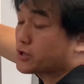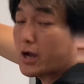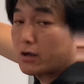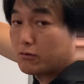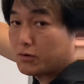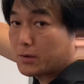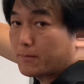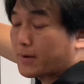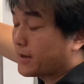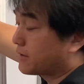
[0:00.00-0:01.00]
angle you can
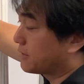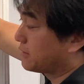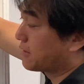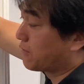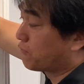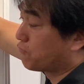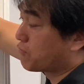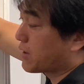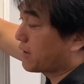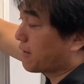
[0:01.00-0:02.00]
make
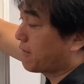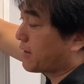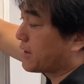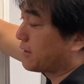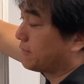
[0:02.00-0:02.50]
right there.